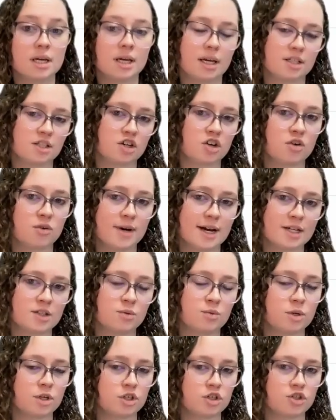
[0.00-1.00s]
is a
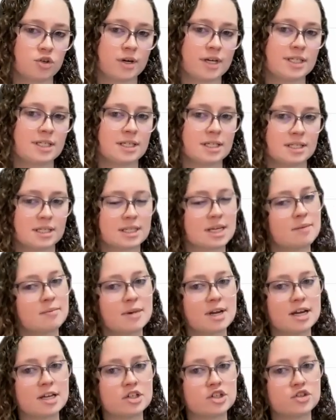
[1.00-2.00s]
correct word choice in
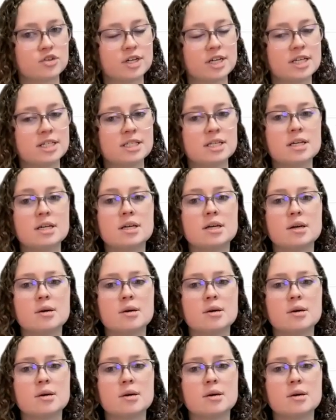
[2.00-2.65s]
some countries,